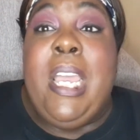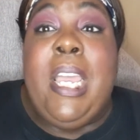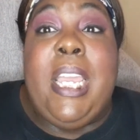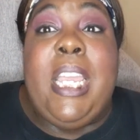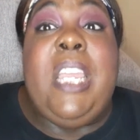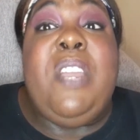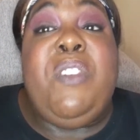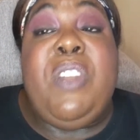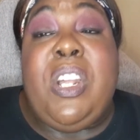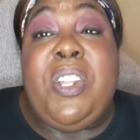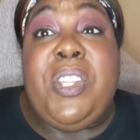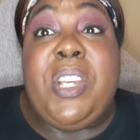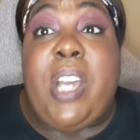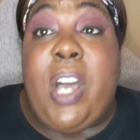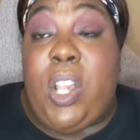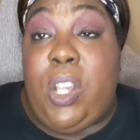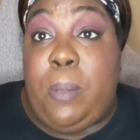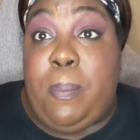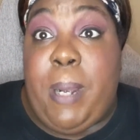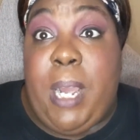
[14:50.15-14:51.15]
Even on the
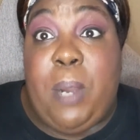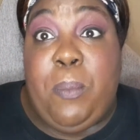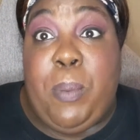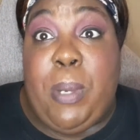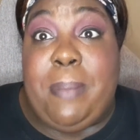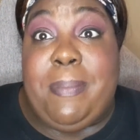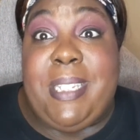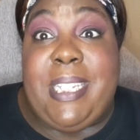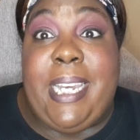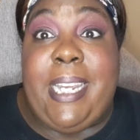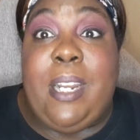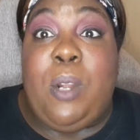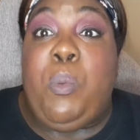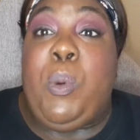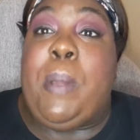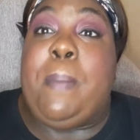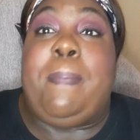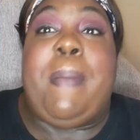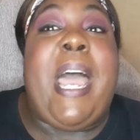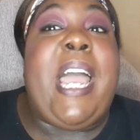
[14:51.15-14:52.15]
ColourPop website, I
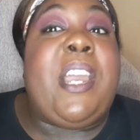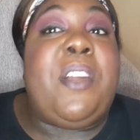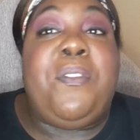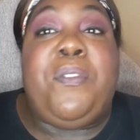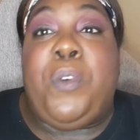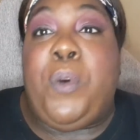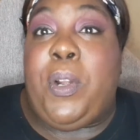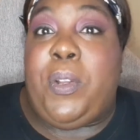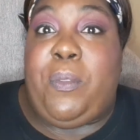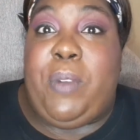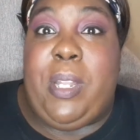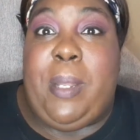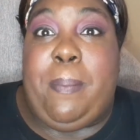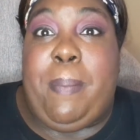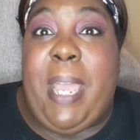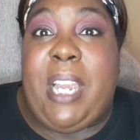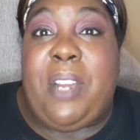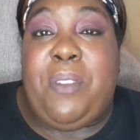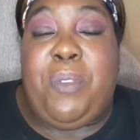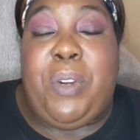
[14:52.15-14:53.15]
went back and forth,
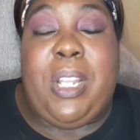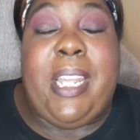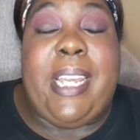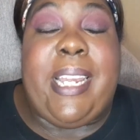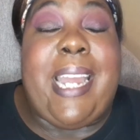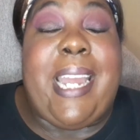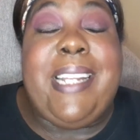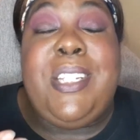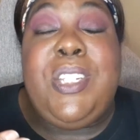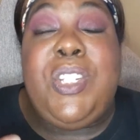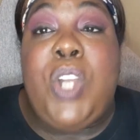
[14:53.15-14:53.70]
like